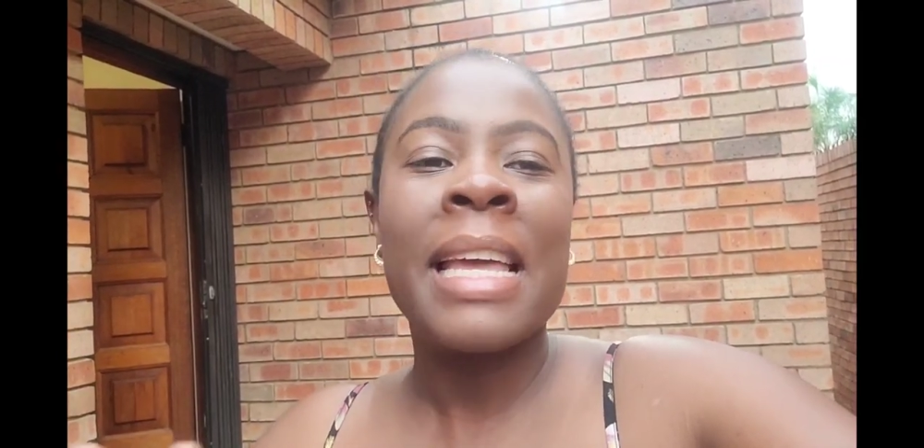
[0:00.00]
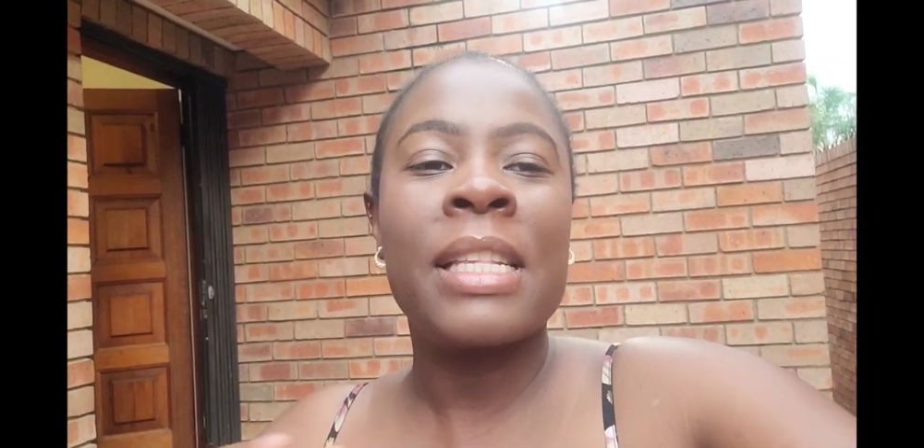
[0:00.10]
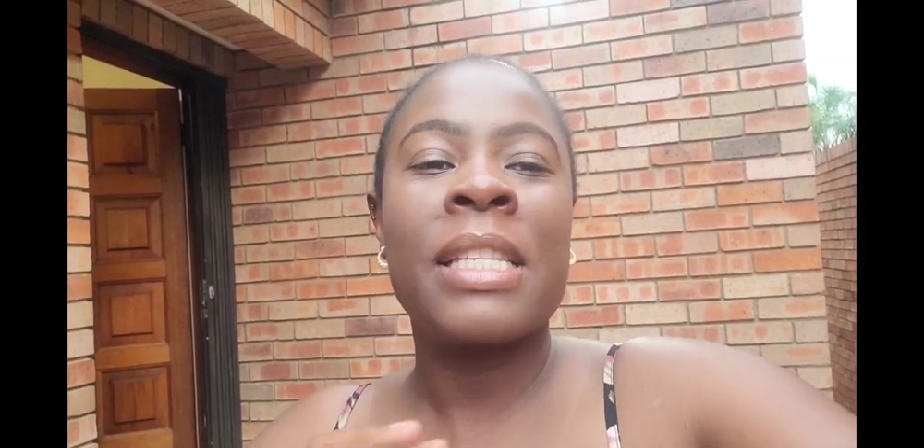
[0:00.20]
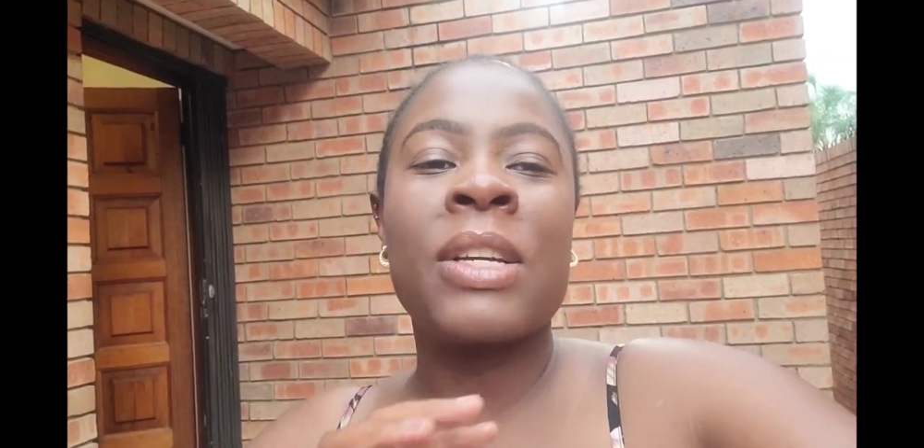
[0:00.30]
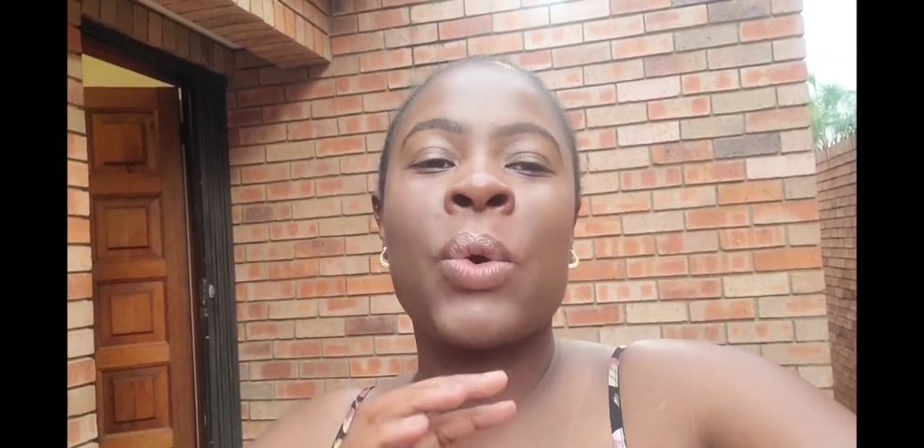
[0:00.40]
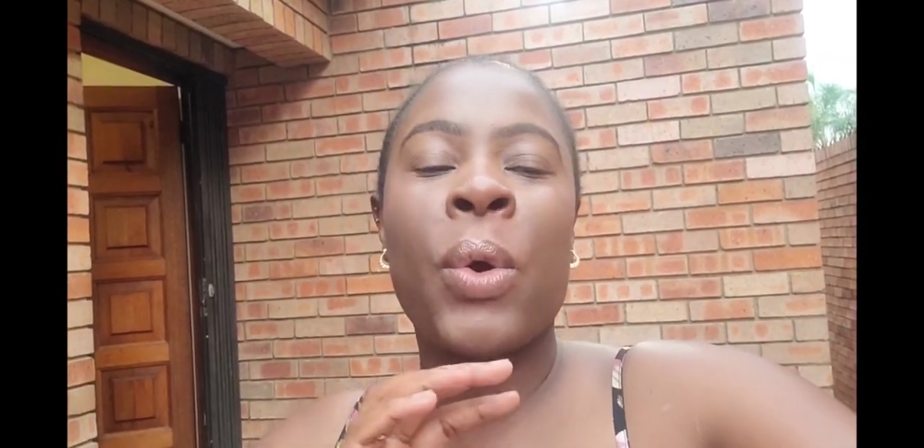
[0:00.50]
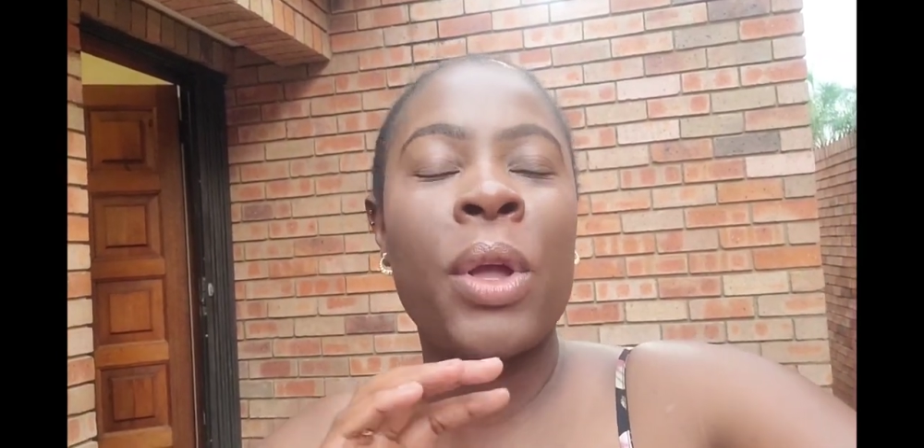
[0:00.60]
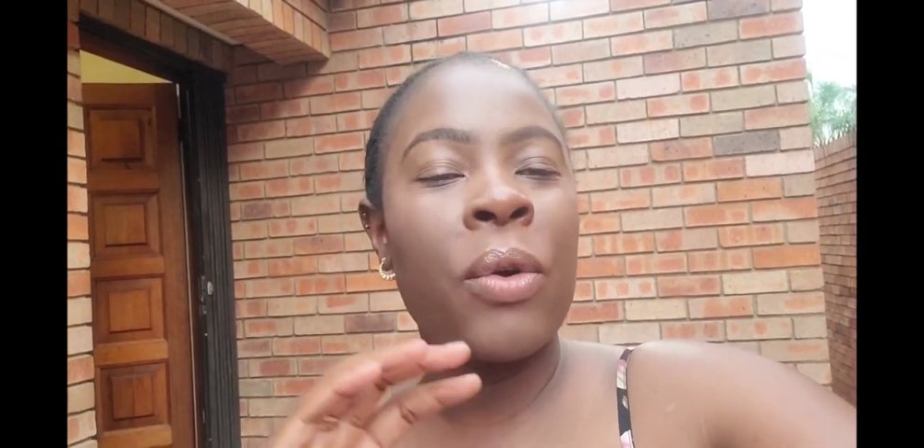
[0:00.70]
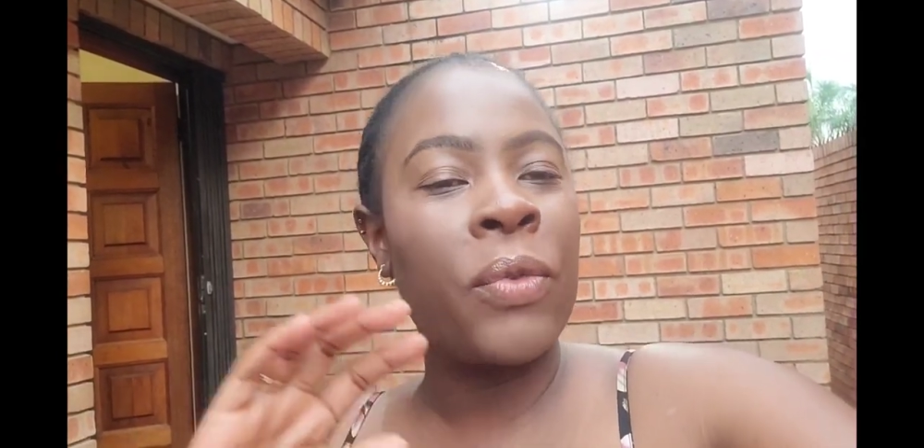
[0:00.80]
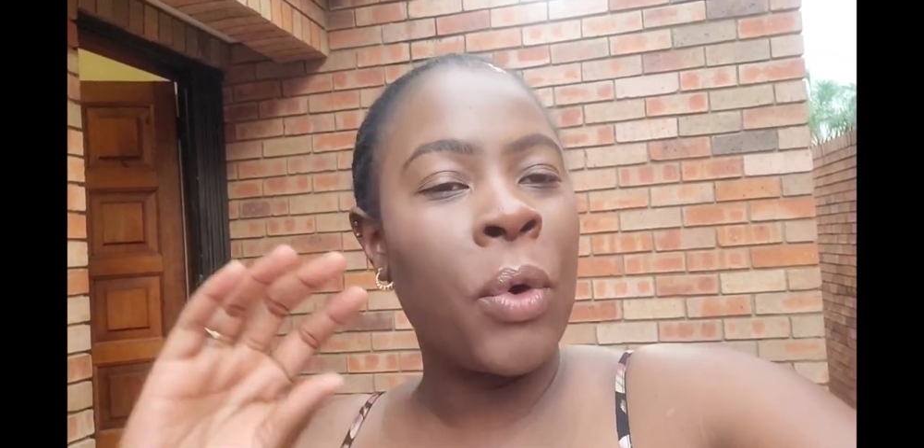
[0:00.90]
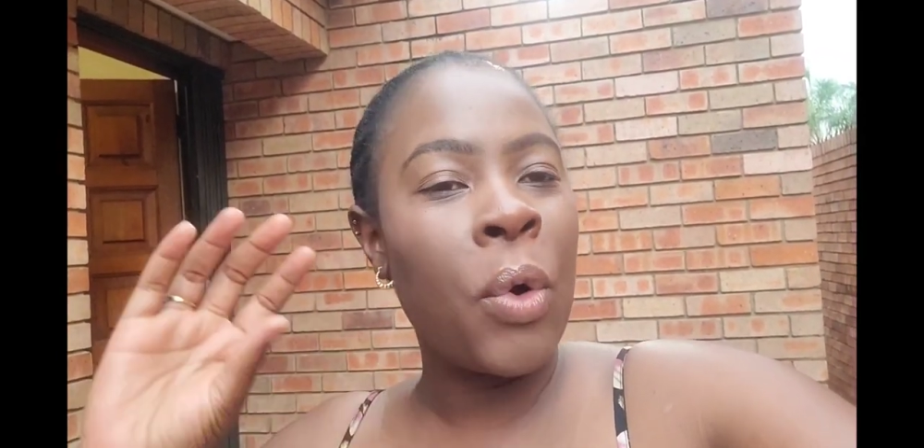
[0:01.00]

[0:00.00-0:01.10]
it's the going of the